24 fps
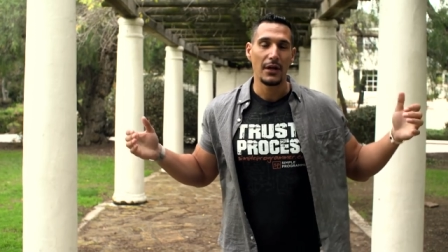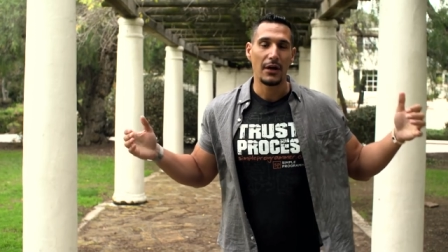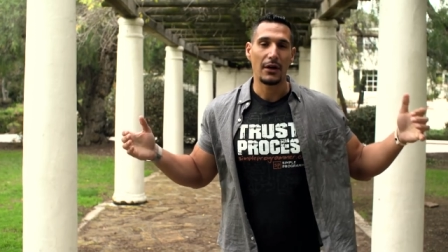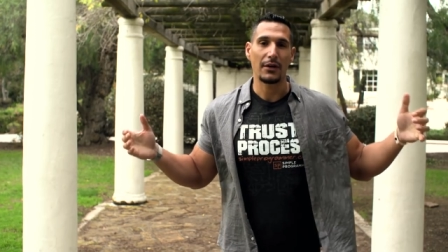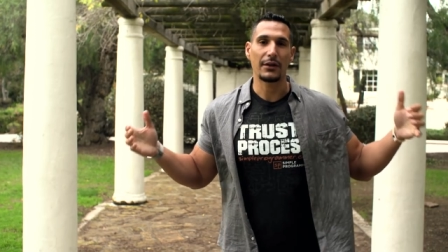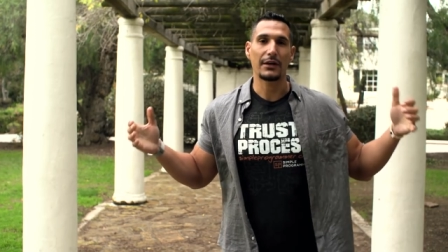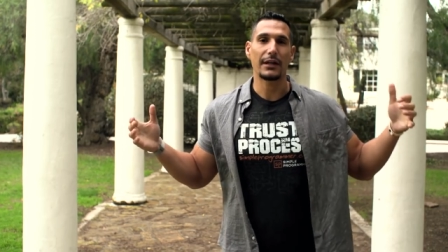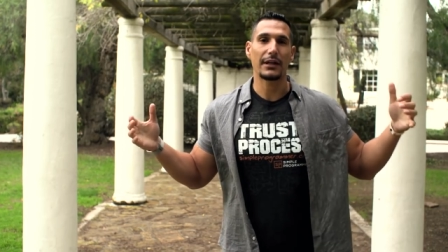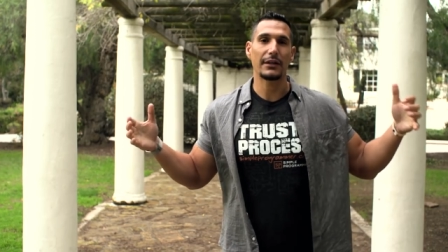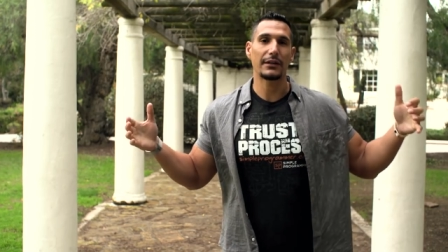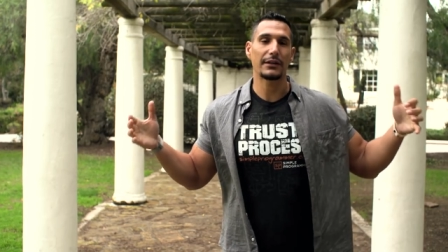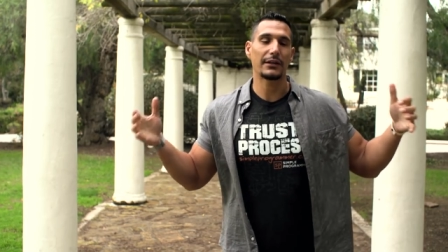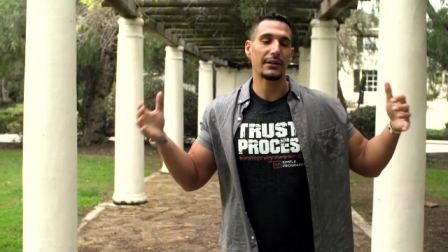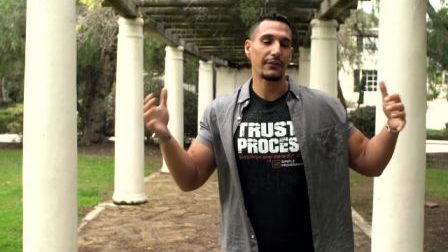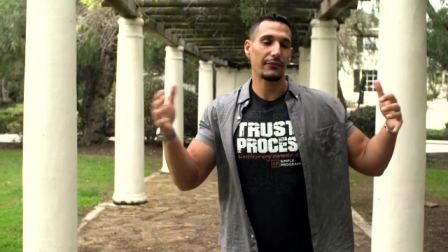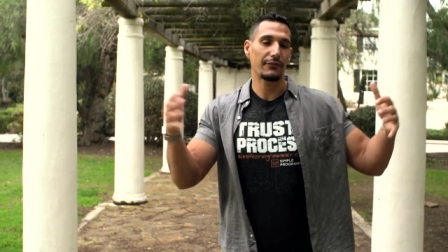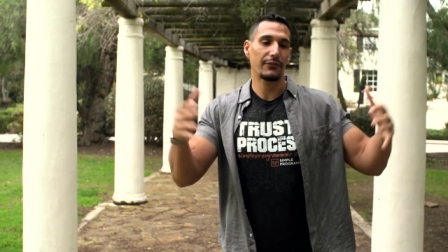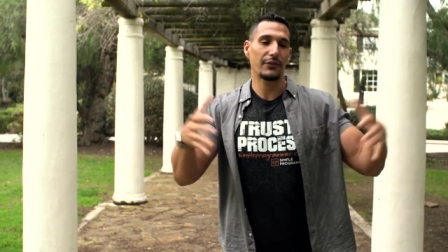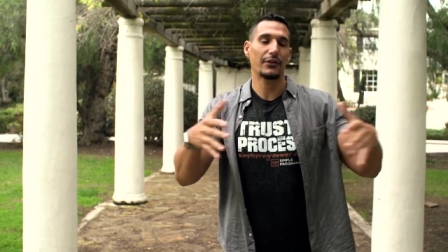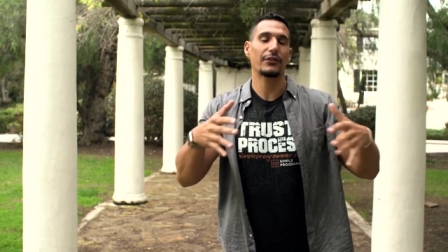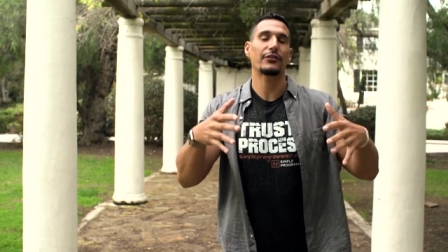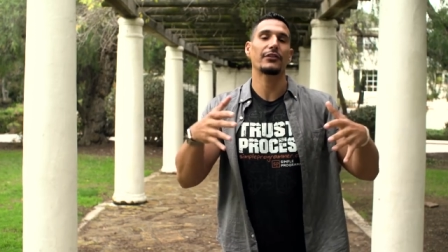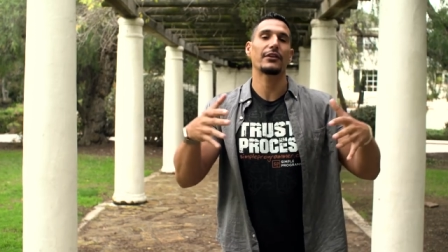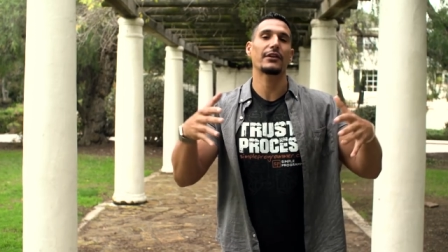are kind of
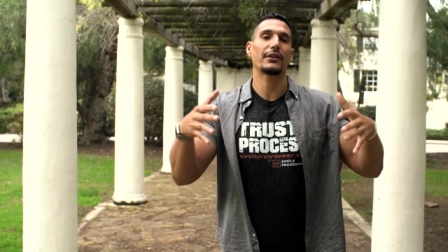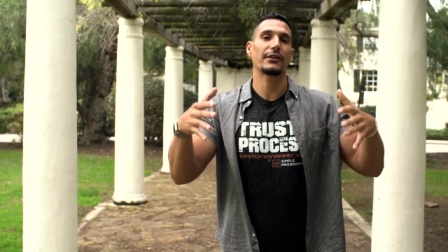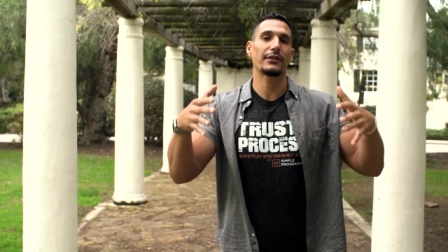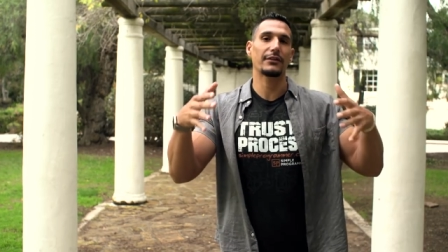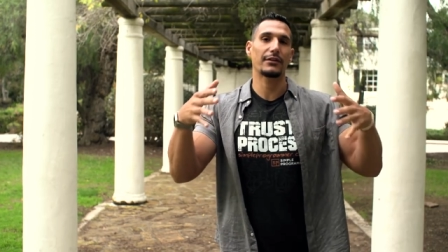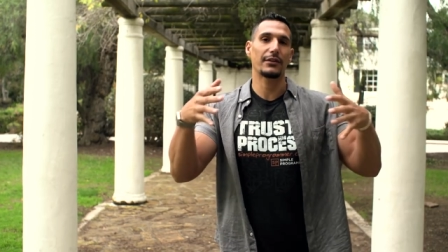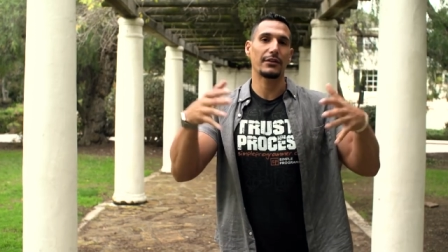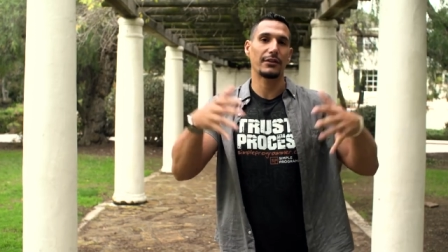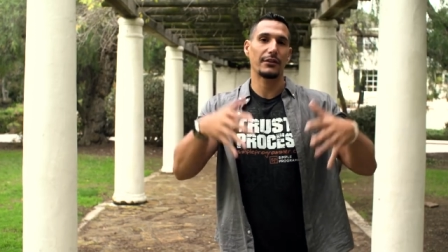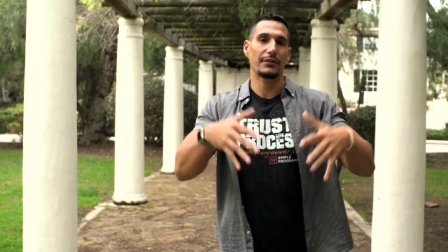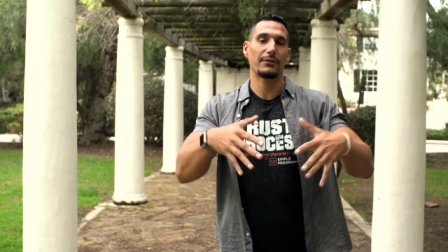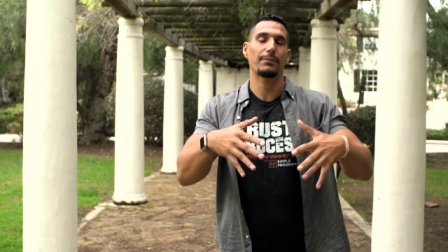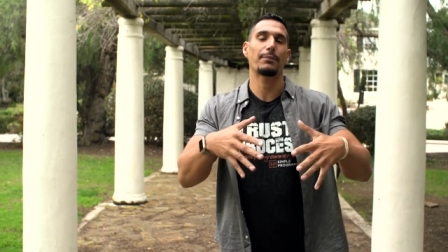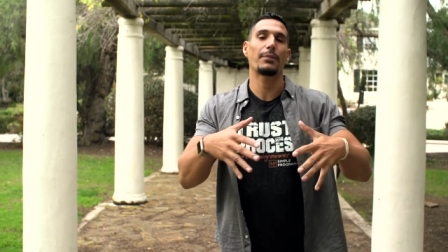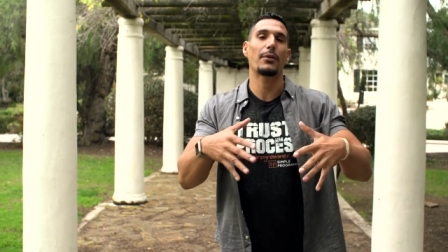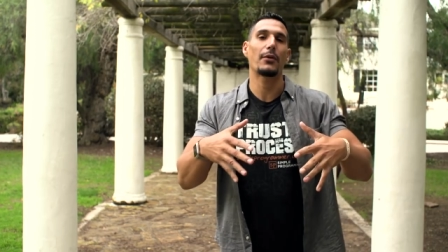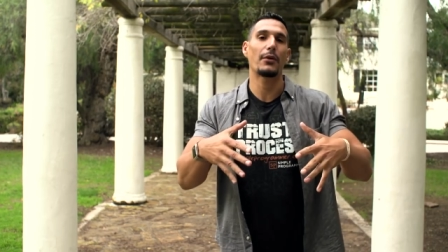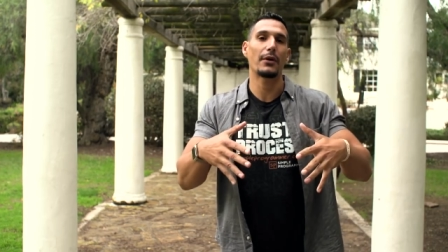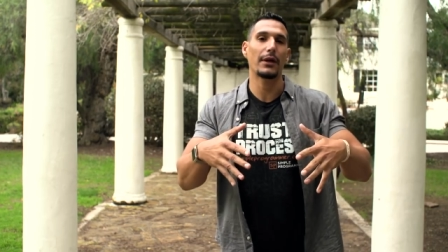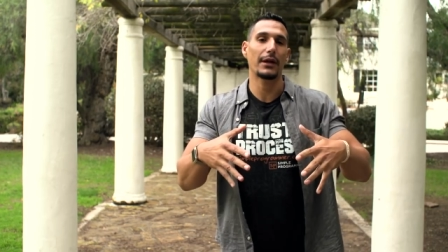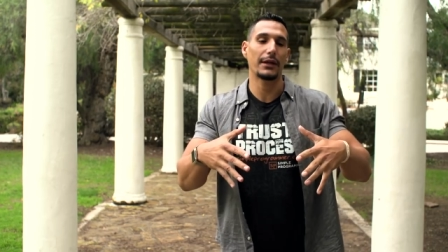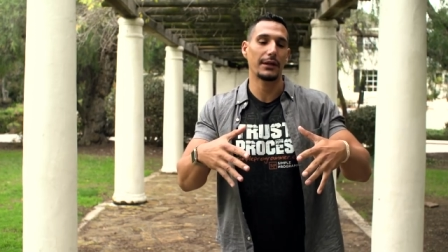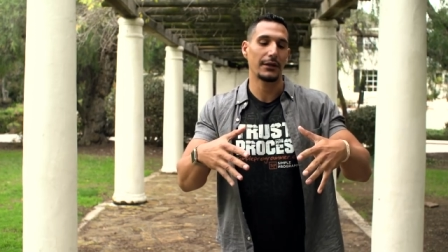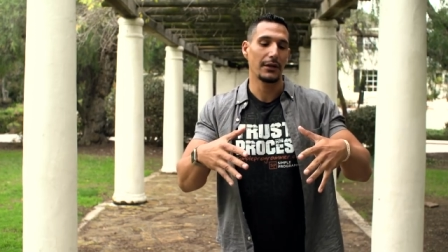converging to this
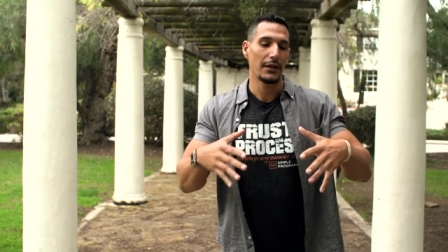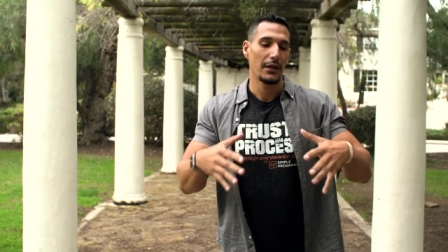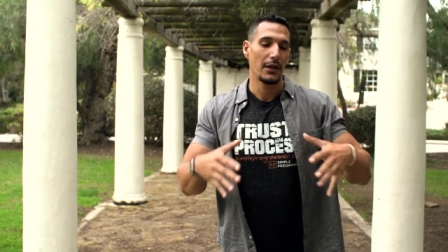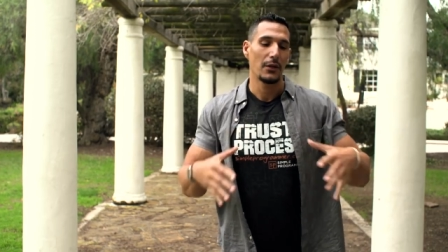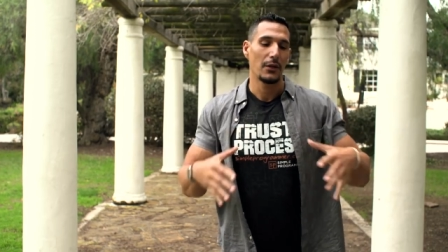point